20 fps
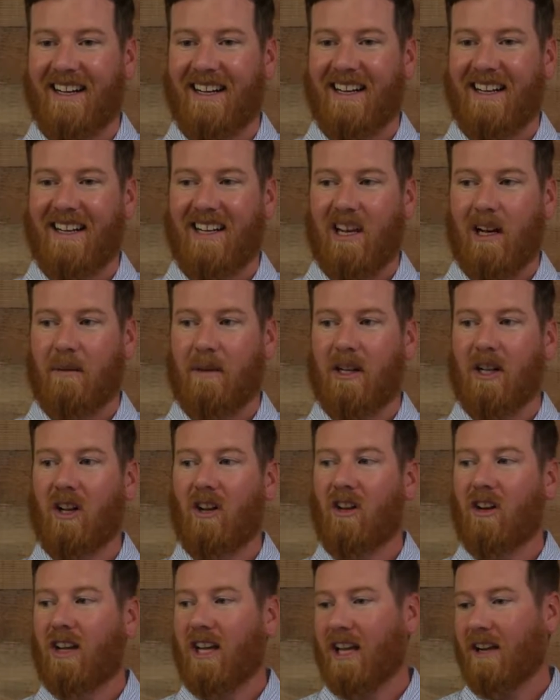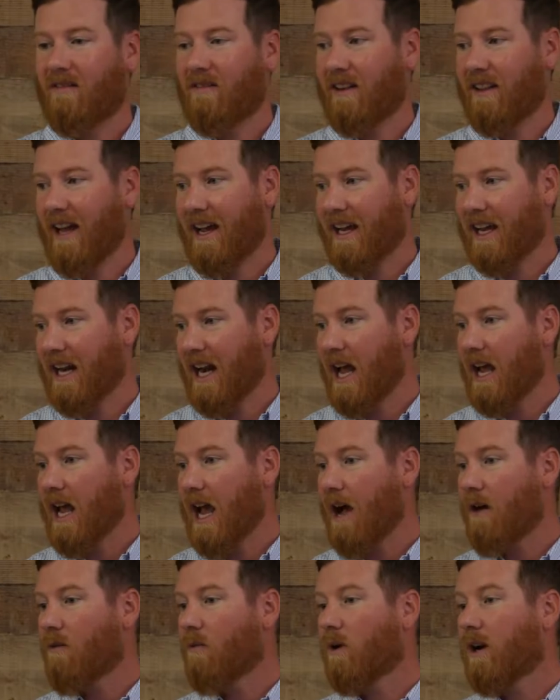You ought to be looking for that. Can I,
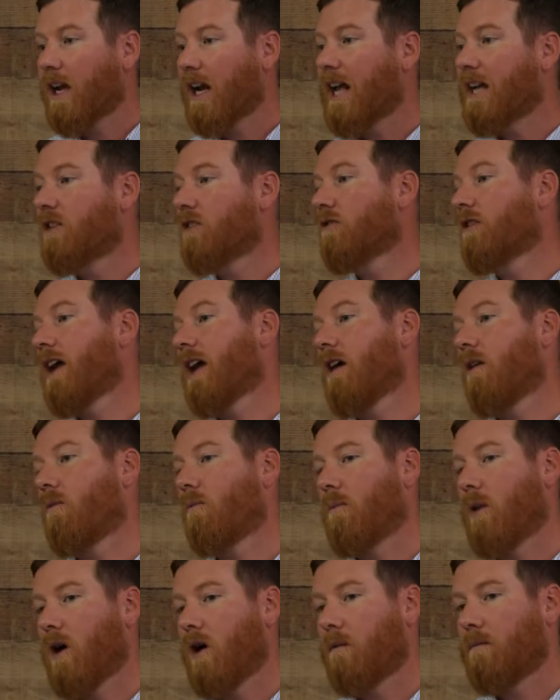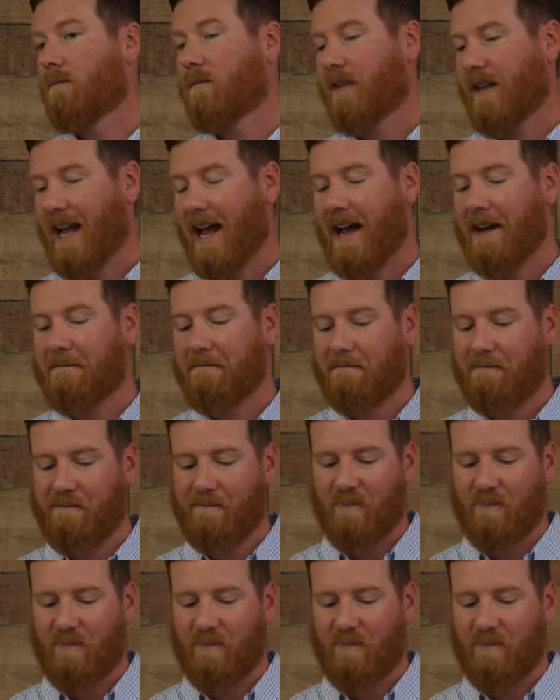how, what can I do to help mom, dad?